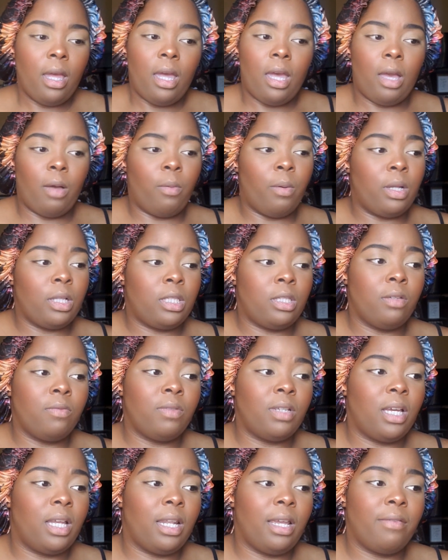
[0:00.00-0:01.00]
And once you've
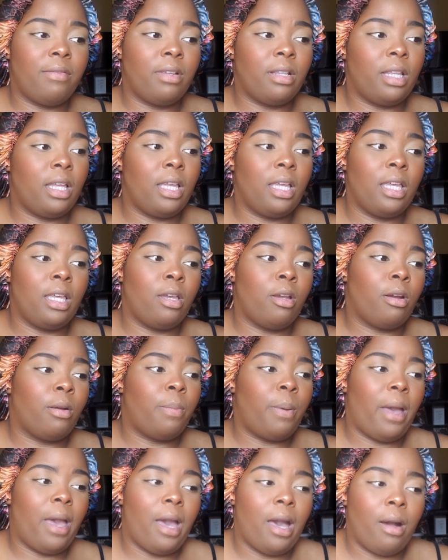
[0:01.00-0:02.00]
done everything in your
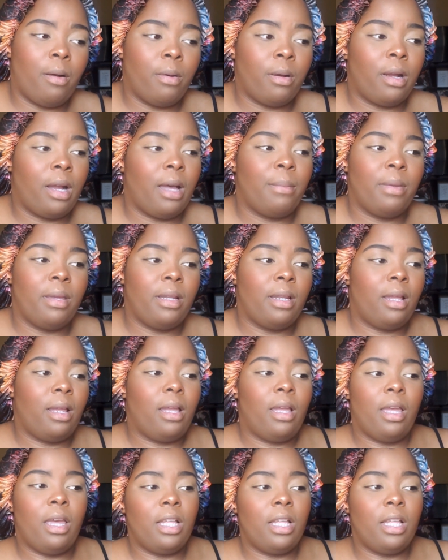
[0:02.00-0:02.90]
power, I mean,